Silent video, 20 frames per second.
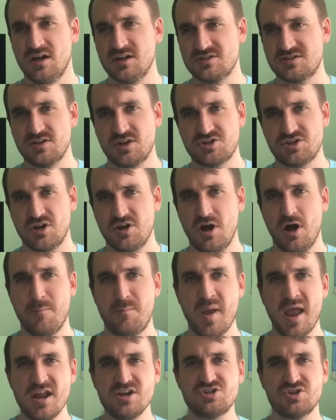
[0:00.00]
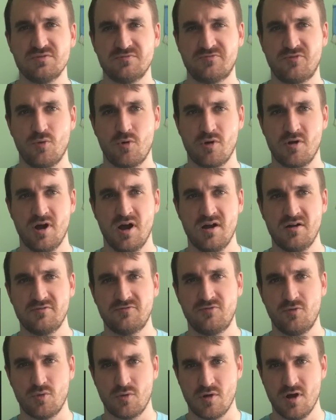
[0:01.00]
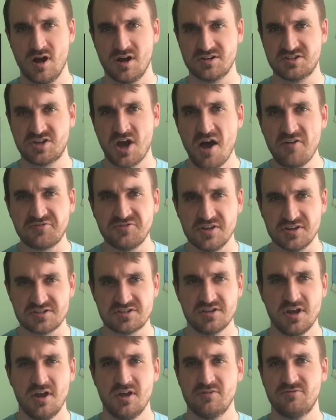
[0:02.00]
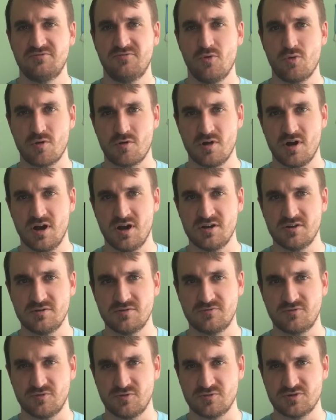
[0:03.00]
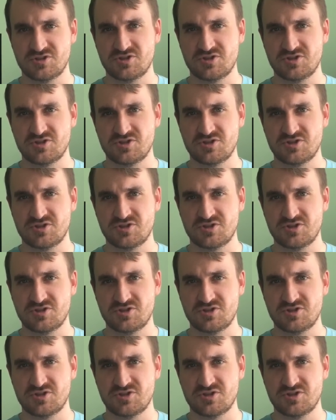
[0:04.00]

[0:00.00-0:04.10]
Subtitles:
such a penchant for toughness, for